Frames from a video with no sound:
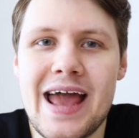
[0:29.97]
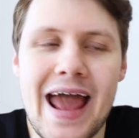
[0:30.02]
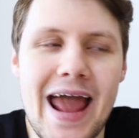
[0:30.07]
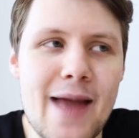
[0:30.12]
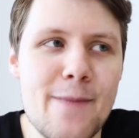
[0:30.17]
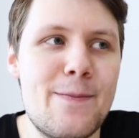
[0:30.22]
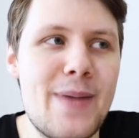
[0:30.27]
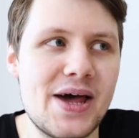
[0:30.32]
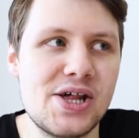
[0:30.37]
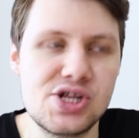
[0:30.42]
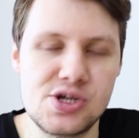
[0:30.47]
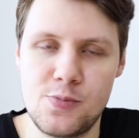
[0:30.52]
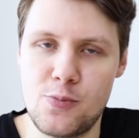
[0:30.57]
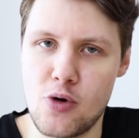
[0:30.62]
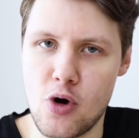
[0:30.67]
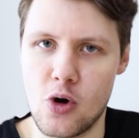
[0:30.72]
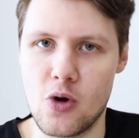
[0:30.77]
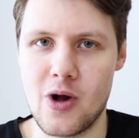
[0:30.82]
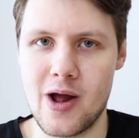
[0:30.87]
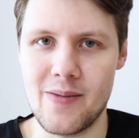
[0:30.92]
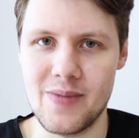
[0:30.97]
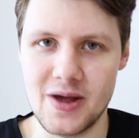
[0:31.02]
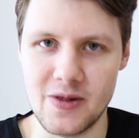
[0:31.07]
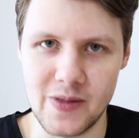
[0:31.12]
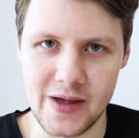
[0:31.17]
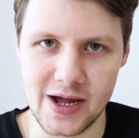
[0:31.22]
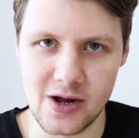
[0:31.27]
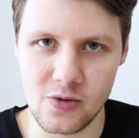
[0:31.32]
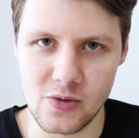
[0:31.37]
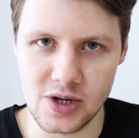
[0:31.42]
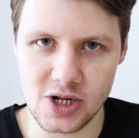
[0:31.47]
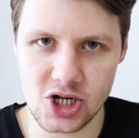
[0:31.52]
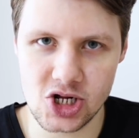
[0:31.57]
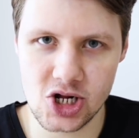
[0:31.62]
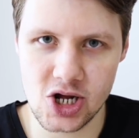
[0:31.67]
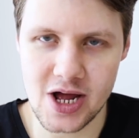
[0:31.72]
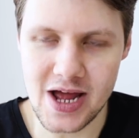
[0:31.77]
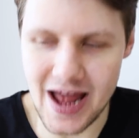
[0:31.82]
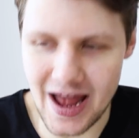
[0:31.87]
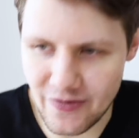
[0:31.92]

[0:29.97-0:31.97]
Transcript: a best programming language.